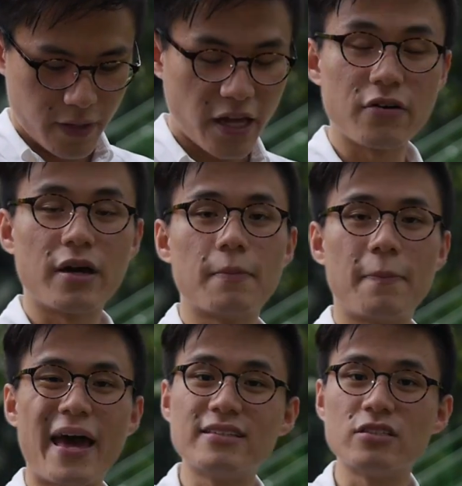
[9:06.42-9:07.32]
And you're in
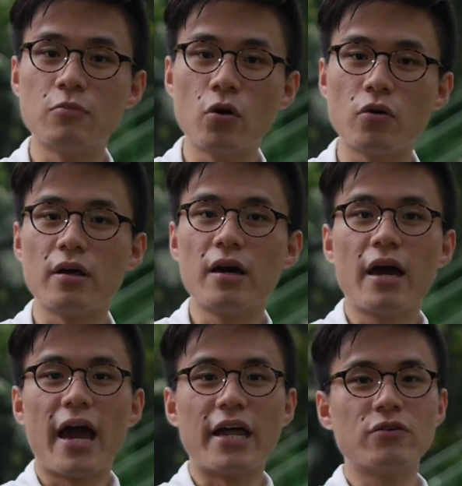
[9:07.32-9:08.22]
pan tilt mode,
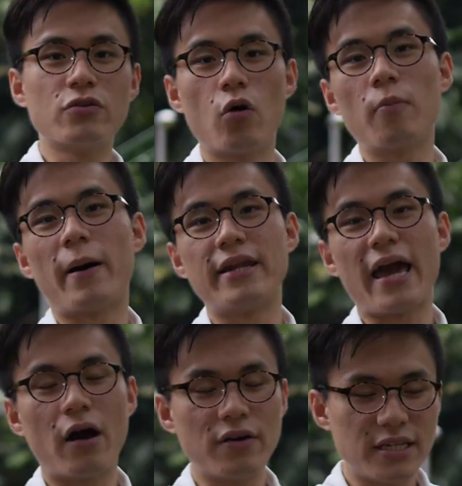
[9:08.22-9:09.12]
and you'll know by the
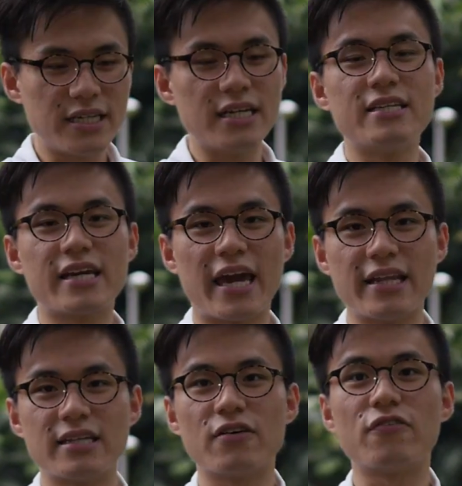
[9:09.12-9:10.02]
LED
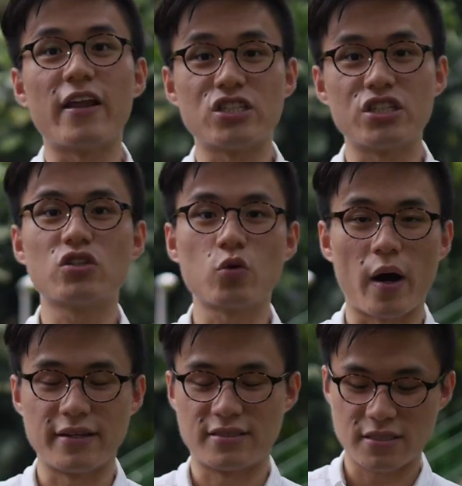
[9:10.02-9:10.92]
indicator flashing
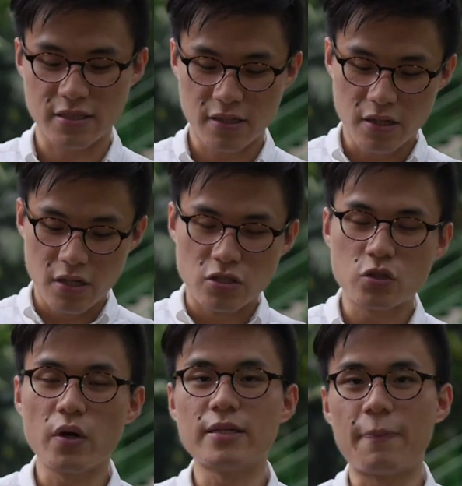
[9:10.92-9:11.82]
twice.
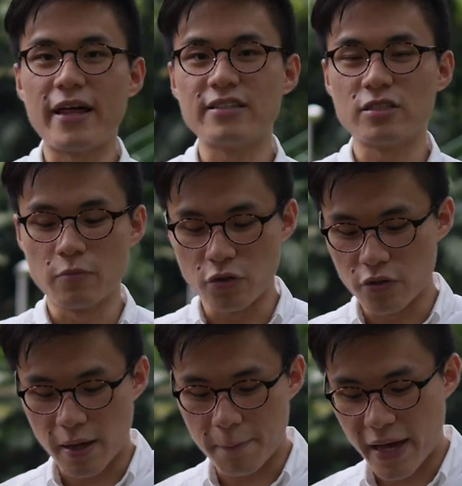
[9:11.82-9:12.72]
So in the pan tilt mode, you
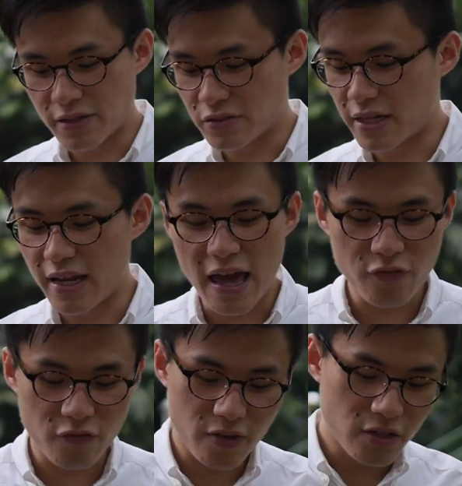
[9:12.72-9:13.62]
can pan to the
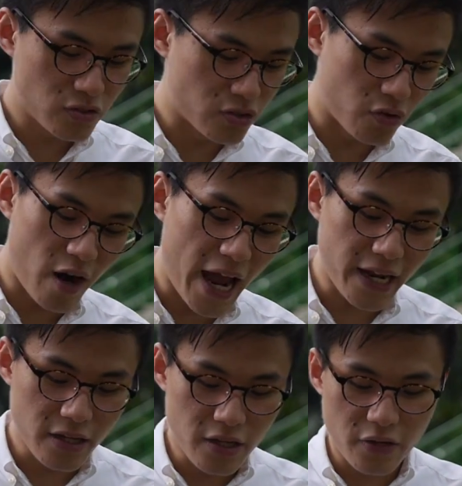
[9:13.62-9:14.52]
left, to the right,
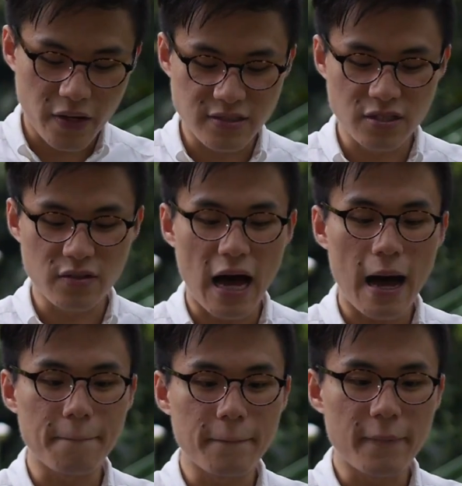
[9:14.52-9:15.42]
you can tilt
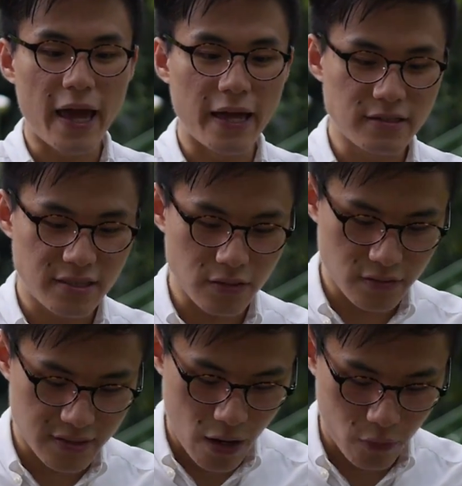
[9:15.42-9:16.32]
up and
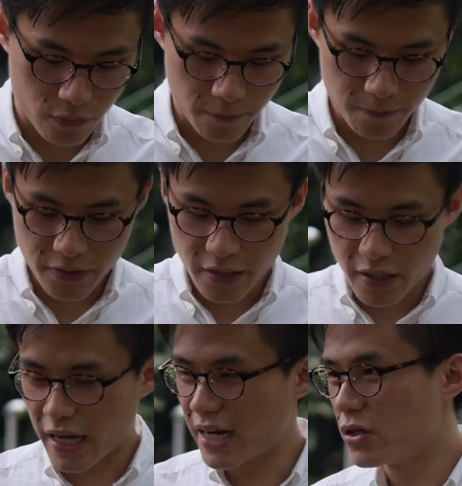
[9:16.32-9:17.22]
tilt down,
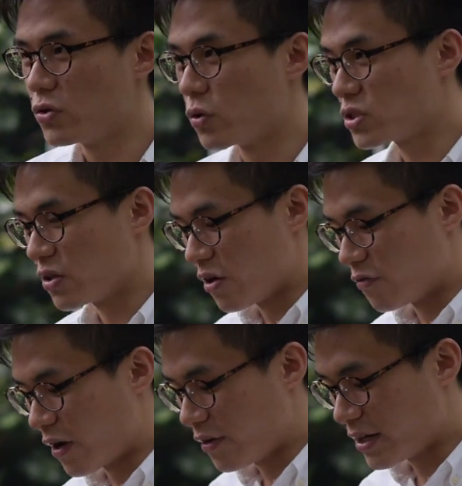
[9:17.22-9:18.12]
getting you those
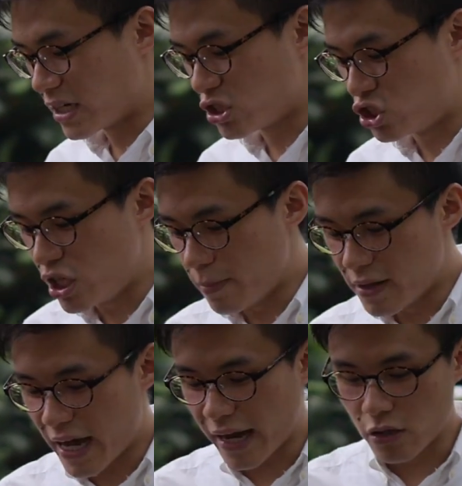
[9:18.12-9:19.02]
very nice
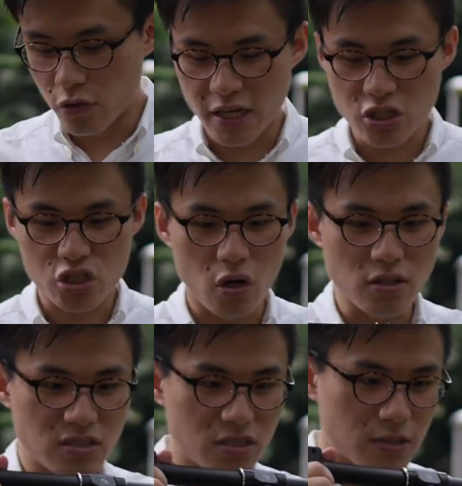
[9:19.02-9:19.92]
jib-like looking
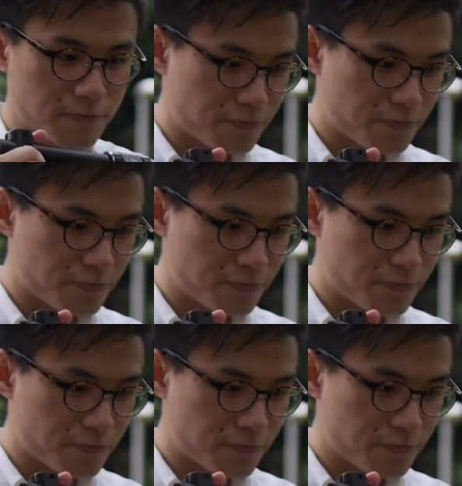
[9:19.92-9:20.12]
shots.